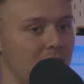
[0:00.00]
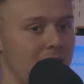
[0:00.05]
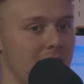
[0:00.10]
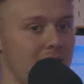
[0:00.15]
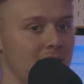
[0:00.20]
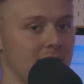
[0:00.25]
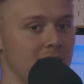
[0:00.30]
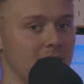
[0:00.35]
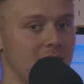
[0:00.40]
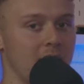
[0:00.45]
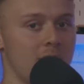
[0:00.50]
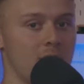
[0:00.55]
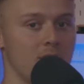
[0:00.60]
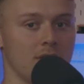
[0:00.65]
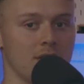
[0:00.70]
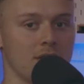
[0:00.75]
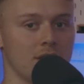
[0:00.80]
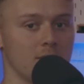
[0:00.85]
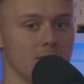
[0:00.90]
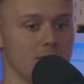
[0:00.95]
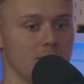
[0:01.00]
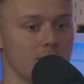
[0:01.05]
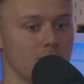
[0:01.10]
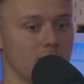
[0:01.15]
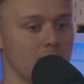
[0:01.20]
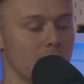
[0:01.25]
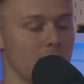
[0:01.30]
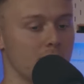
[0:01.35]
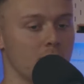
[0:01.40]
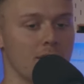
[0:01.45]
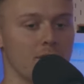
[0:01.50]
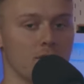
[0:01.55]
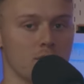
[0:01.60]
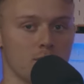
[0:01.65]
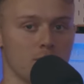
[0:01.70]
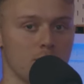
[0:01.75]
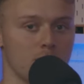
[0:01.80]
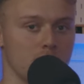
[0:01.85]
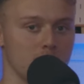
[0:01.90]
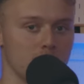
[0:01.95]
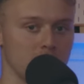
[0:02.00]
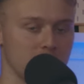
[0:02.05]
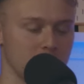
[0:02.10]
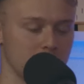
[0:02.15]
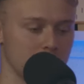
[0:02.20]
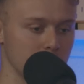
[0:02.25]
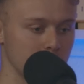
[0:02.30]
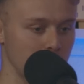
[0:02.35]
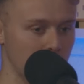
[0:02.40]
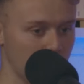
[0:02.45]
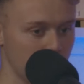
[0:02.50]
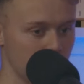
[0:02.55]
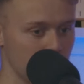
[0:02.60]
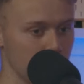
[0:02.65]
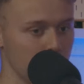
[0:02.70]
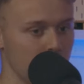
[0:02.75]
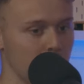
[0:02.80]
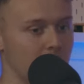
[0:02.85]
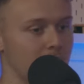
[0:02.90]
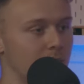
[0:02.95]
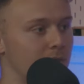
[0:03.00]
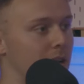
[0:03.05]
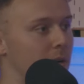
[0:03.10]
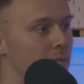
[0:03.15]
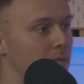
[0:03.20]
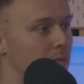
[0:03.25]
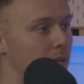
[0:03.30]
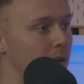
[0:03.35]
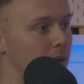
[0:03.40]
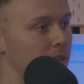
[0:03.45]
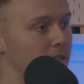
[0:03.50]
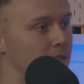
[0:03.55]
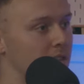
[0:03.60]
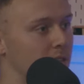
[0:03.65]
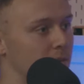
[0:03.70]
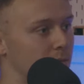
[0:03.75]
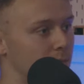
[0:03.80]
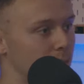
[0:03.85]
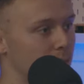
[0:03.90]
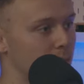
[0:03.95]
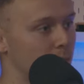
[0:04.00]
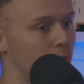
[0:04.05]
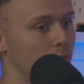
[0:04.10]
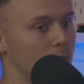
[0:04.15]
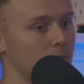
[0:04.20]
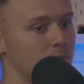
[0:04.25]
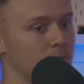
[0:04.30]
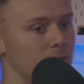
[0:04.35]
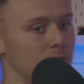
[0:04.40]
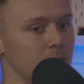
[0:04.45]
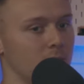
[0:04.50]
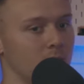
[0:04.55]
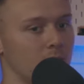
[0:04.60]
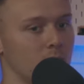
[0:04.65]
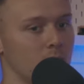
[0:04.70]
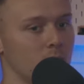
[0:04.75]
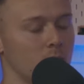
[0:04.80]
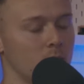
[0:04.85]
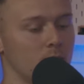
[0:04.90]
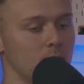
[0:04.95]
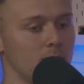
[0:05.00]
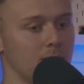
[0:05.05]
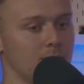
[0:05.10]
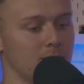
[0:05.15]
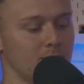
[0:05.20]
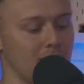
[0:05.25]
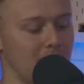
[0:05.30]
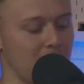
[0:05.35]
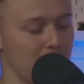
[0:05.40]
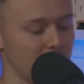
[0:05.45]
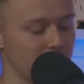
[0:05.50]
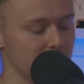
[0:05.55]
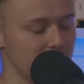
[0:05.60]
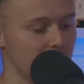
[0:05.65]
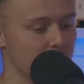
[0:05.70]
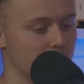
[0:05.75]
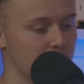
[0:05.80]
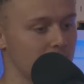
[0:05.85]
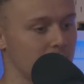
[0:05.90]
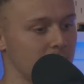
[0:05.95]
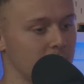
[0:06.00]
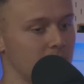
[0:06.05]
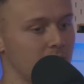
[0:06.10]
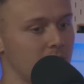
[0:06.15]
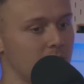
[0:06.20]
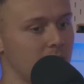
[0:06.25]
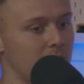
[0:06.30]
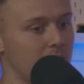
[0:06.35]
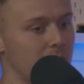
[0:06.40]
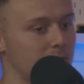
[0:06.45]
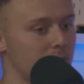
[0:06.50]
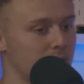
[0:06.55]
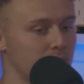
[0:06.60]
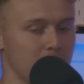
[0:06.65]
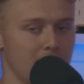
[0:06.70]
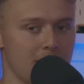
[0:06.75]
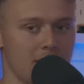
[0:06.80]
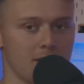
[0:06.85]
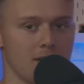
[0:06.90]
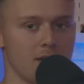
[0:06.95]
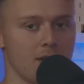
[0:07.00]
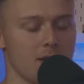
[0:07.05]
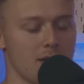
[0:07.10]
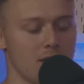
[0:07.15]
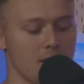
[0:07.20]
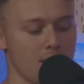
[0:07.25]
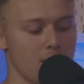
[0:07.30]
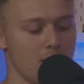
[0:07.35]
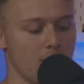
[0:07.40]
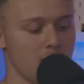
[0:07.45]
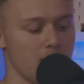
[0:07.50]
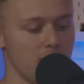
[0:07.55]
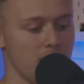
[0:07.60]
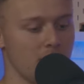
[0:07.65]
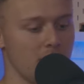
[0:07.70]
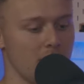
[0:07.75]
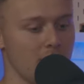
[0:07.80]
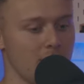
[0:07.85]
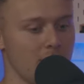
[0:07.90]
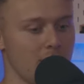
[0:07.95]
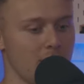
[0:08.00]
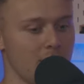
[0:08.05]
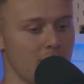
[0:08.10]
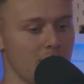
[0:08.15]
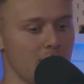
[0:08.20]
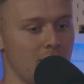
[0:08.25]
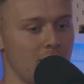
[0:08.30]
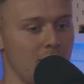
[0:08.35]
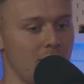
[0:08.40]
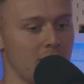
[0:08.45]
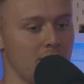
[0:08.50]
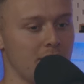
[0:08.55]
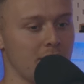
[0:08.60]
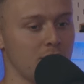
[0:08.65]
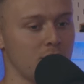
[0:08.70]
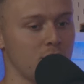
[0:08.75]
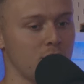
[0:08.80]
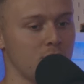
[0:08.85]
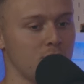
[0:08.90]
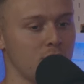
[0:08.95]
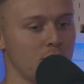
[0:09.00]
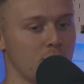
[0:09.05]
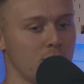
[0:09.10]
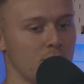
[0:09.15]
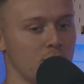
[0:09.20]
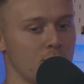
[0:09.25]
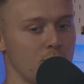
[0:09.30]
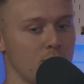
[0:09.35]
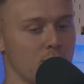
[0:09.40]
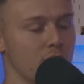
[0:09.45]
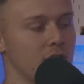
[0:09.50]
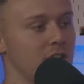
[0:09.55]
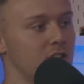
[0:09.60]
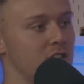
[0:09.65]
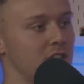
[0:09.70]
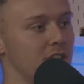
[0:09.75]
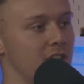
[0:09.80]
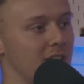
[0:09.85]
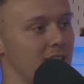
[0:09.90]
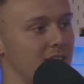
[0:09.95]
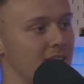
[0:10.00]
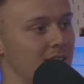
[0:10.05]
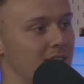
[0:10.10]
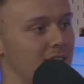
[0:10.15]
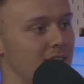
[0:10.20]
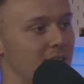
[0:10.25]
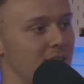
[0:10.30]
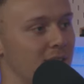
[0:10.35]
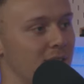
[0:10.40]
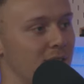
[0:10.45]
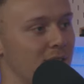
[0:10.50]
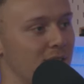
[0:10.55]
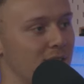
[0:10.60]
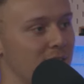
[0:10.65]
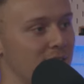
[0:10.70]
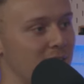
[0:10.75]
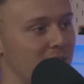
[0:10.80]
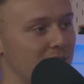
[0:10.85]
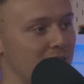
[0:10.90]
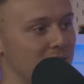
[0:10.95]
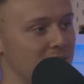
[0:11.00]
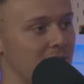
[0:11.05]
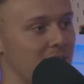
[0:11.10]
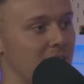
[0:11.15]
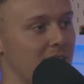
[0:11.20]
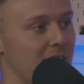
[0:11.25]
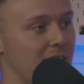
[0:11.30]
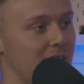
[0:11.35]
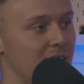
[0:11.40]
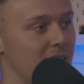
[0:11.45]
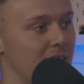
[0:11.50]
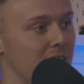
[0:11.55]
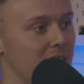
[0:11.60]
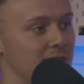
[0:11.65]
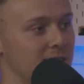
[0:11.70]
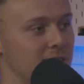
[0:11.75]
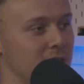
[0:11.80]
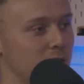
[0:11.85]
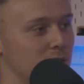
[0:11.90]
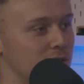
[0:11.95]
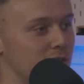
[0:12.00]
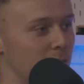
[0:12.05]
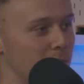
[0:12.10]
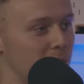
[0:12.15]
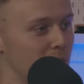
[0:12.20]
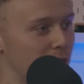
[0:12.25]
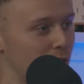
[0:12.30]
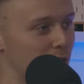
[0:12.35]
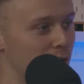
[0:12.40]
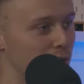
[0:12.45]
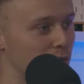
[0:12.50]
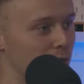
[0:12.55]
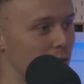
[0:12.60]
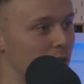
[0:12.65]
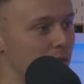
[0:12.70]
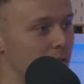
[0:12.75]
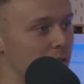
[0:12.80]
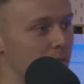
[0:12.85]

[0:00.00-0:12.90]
And everything, you know, I've got problems going on in the family behind the scenes, people, you know, having surgery and stuff like that, doesn't matter. But I think you don't appreciate things like that until something goes wrong.